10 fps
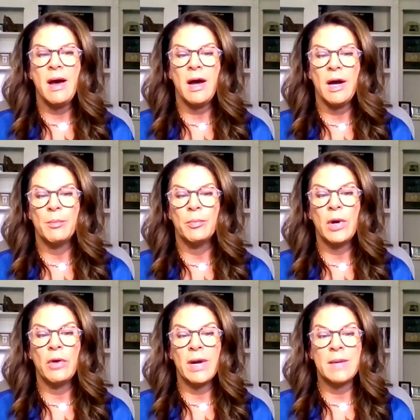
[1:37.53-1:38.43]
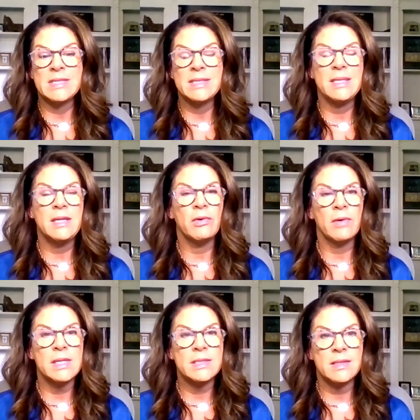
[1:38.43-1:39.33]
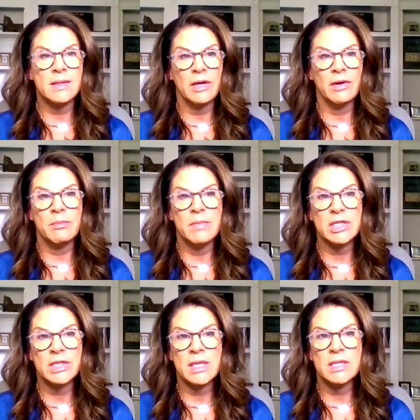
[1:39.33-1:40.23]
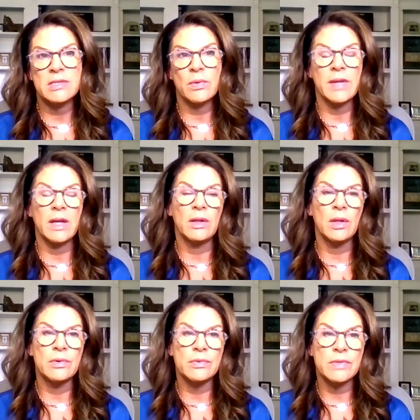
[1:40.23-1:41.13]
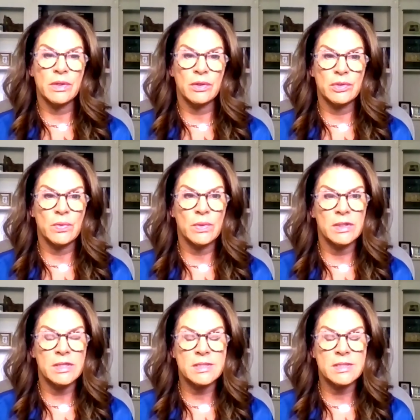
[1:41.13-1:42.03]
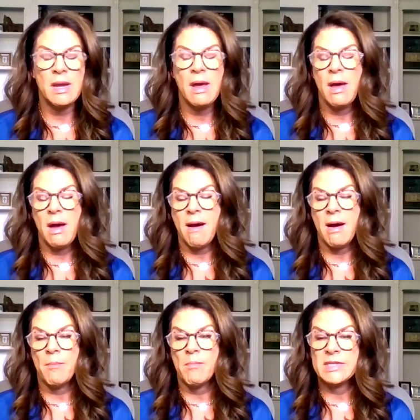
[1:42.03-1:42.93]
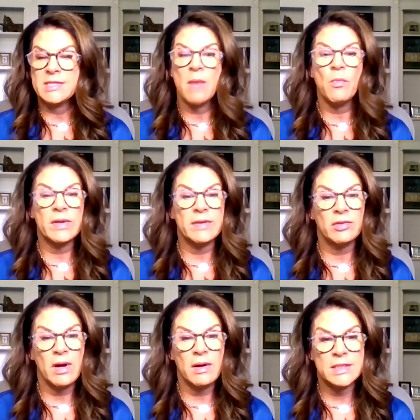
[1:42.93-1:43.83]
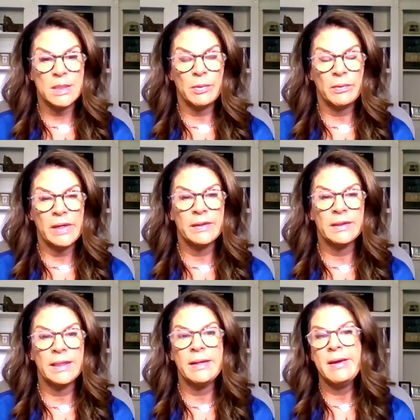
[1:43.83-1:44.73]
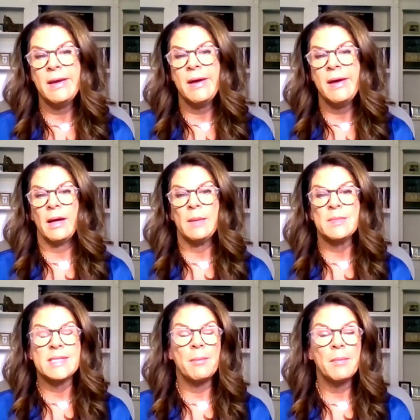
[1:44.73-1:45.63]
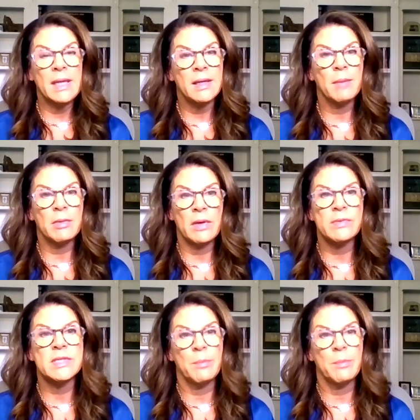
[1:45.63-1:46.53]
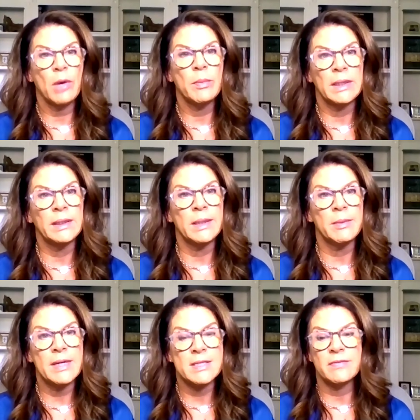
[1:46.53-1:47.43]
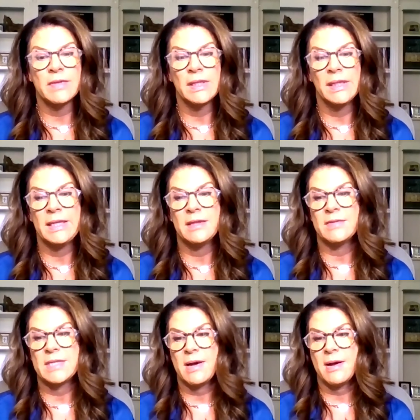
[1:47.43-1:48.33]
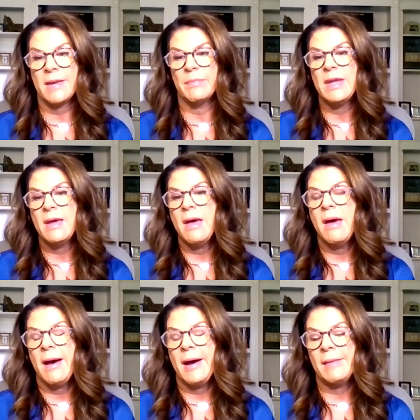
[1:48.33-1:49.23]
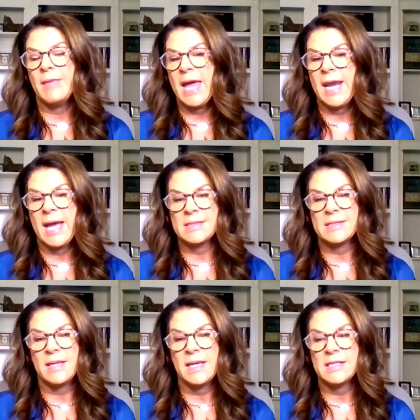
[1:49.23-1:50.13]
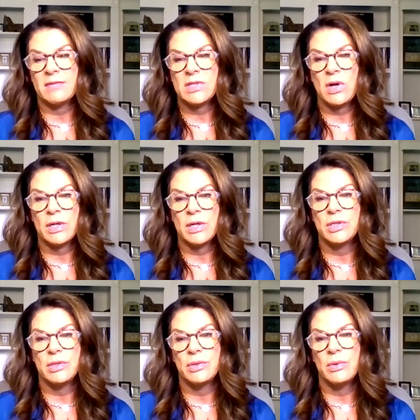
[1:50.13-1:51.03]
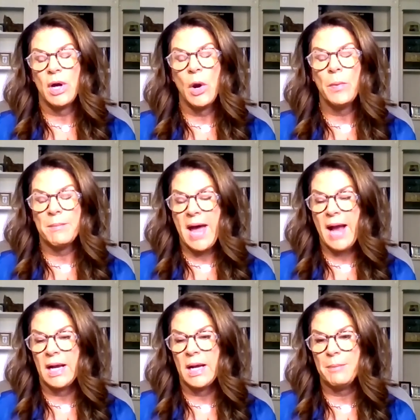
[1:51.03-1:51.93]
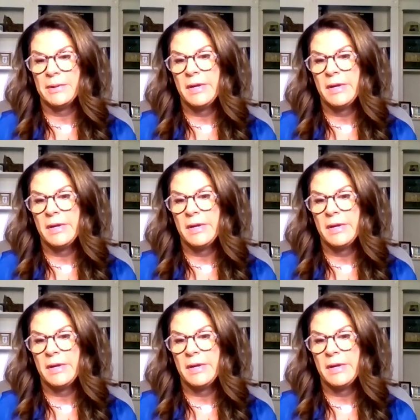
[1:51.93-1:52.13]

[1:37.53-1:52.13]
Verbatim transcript: um, programs decreased their admissions or they closed their doors, um, some what they thought temporarily. Um, some ended up closing permanently because of the length of time. Um, and as things have started to open back up,